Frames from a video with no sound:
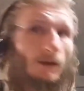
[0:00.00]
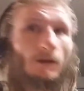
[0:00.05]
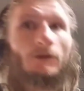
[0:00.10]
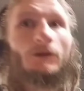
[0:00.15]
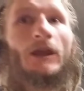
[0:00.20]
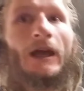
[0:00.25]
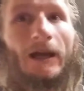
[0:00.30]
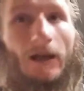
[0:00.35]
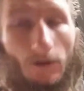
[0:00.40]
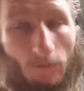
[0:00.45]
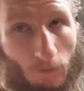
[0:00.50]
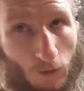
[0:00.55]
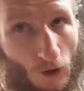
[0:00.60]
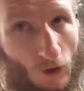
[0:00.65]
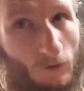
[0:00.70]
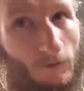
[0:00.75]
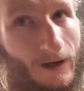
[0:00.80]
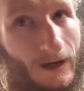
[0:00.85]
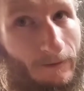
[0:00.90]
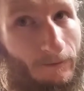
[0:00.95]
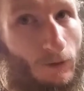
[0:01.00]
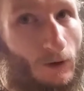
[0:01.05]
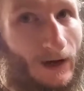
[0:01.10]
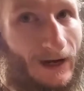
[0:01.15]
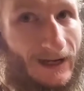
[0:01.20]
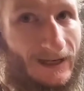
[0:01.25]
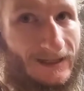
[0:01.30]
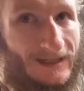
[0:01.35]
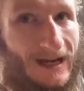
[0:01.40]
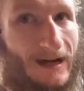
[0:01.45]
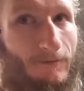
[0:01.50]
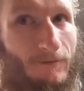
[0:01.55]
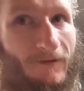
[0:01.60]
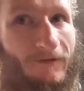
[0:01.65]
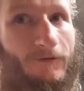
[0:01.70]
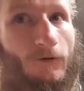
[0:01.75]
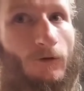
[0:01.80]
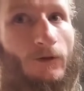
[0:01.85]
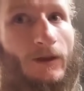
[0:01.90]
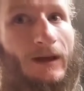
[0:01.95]
They could blow my brains out
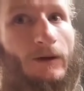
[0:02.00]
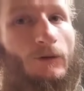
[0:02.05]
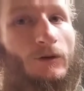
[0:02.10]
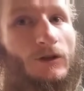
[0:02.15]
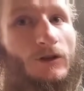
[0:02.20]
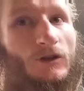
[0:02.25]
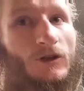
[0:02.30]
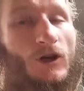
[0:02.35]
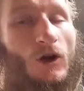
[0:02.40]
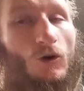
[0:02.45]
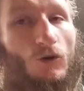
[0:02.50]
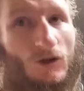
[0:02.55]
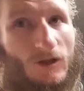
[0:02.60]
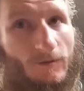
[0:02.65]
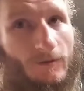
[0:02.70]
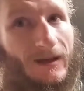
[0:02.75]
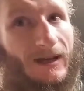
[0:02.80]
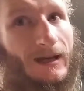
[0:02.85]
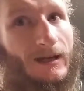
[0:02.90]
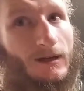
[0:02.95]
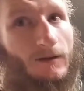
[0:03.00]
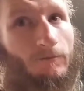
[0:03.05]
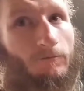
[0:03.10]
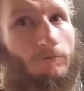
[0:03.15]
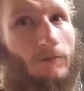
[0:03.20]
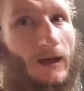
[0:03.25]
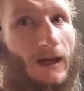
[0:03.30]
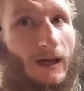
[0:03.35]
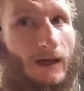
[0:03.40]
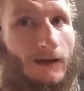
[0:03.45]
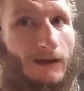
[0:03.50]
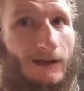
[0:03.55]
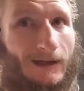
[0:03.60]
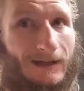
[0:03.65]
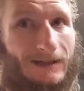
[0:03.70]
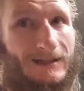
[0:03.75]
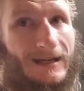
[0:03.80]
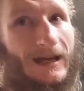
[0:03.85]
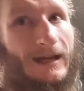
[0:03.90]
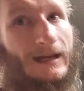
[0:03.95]
before they would coax me into
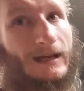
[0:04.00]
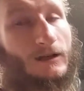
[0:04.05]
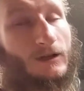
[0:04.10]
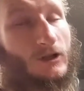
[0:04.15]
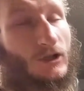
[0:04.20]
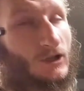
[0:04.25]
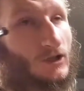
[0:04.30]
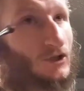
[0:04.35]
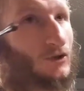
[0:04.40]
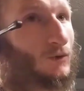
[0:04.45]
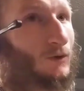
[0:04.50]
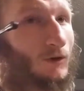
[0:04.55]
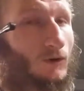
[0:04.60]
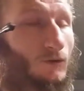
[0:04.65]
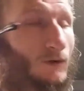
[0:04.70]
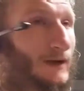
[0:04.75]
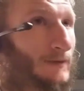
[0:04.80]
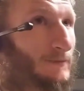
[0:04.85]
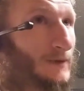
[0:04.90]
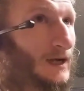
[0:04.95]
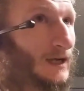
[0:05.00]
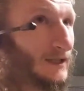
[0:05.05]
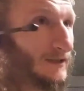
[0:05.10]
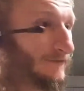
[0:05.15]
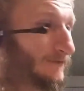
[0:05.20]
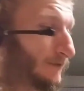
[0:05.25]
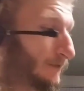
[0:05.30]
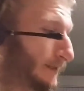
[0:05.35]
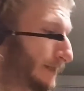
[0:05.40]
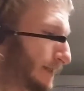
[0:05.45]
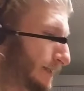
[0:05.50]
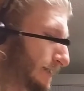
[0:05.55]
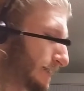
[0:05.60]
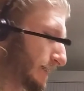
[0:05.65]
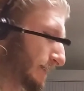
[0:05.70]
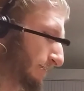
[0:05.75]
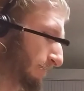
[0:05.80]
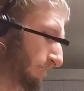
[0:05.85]
taking just $2 or $3 for this.